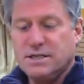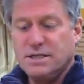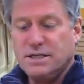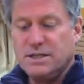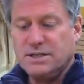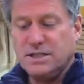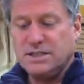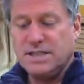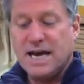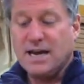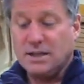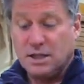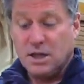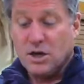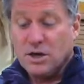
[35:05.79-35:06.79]
this
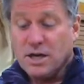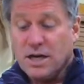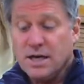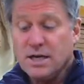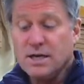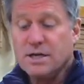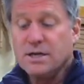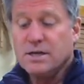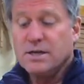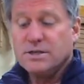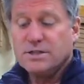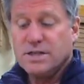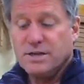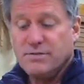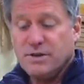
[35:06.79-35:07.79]
exact look
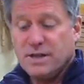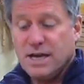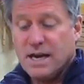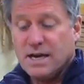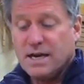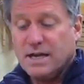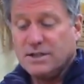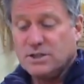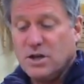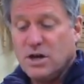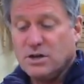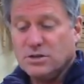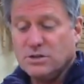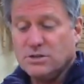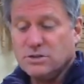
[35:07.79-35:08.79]
to give you that nice
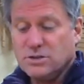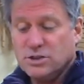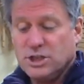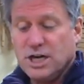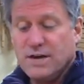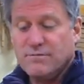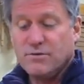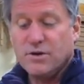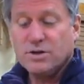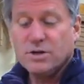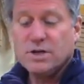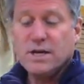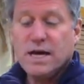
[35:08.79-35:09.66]
long chamfer